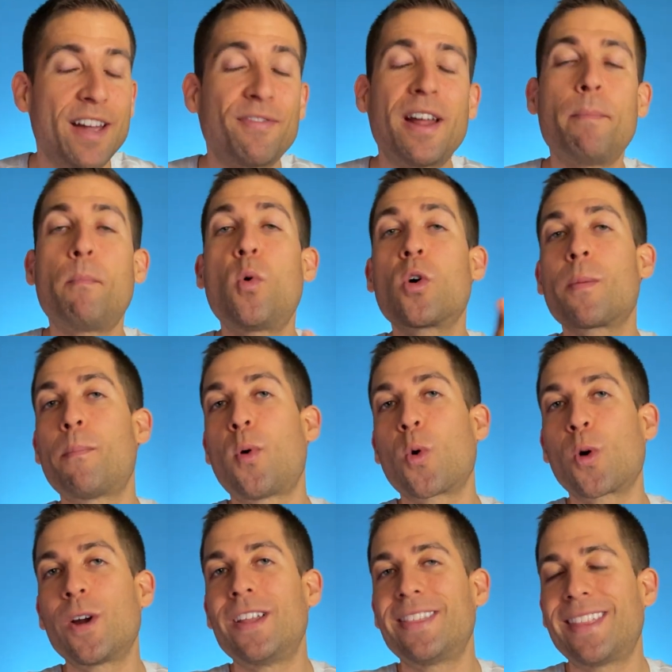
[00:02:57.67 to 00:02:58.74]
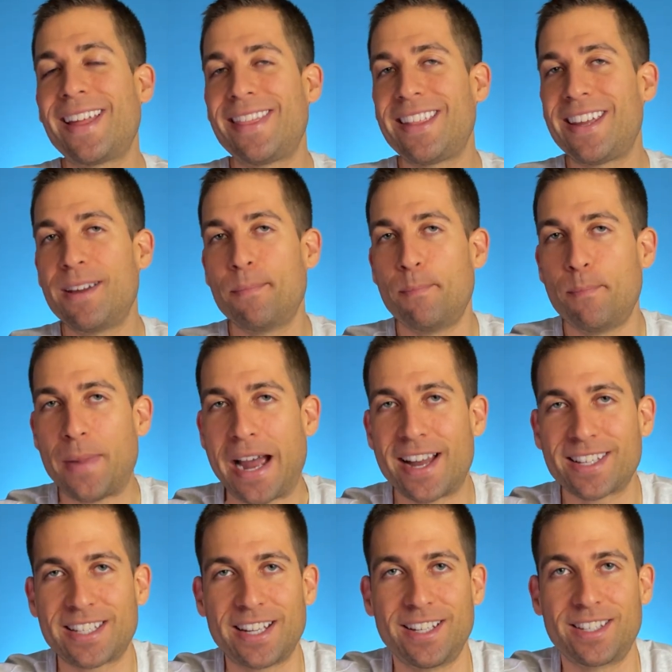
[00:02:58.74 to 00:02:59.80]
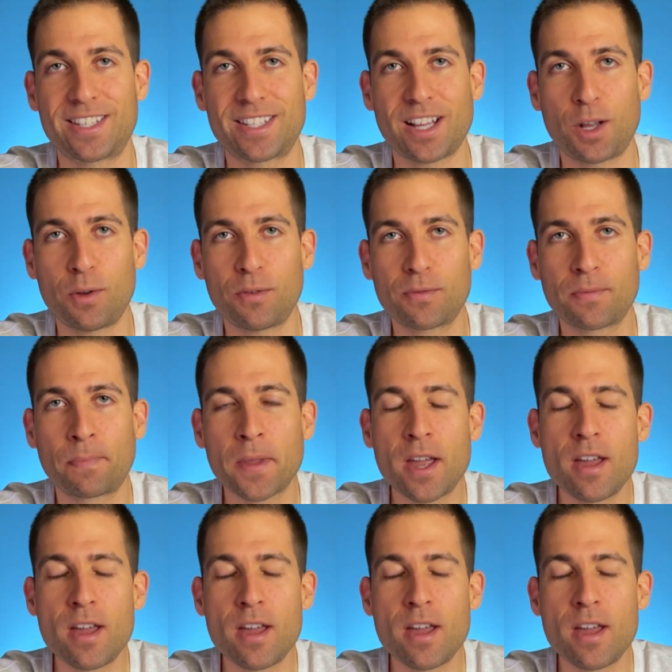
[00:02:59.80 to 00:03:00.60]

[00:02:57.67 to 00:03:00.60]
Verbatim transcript: if not more important than the mass itself.